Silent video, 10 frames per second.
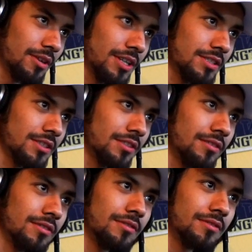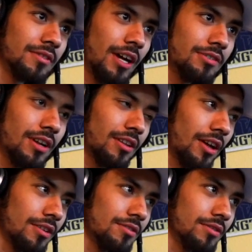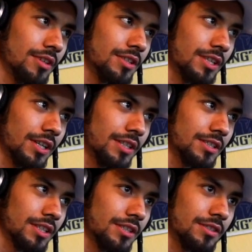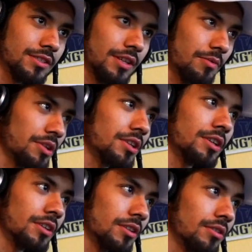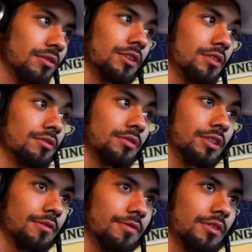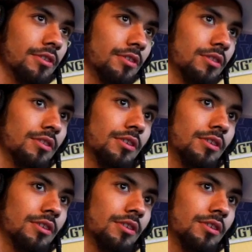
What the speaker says: I tried a lot of new things, I guess, like just like reading and learning new stuff and